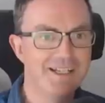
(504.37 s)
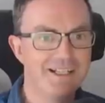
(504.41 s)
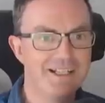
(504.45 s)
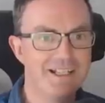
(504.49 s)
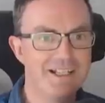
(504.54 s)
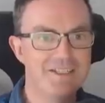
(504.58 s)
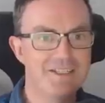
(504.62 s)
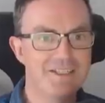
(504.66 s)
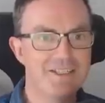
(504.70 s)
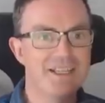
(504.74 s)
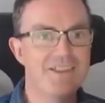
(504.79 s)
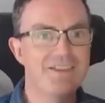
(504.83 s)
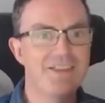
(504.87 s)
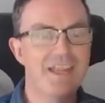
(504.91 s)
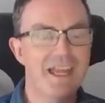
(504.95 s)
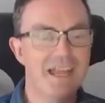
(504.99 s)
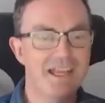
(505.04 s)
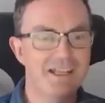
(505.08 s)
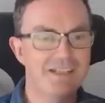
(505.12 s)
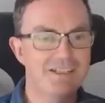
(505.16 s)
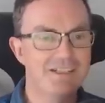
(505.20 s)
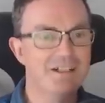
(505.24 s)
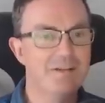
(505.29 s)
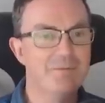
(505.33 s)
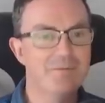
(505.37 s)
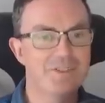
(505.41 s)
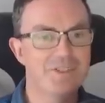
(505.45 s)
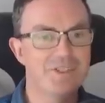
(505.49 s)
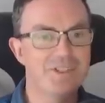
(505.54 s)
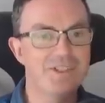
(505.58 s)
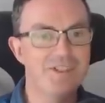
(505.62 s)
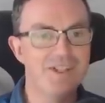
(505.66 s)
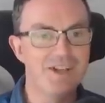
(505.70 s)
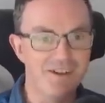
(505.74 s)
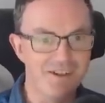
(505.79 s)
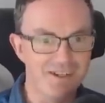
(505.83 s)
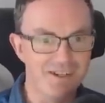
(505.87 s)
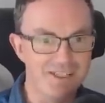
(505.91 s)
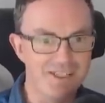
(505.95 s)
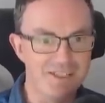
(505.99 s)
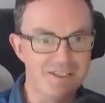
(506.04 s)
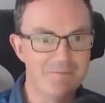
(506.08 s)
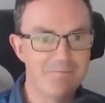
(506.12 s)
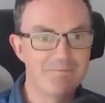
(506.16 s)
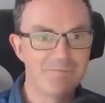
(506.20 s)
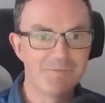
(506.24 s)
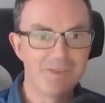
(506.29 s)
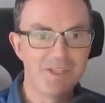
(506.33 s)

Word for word: Let's say they added up to 9.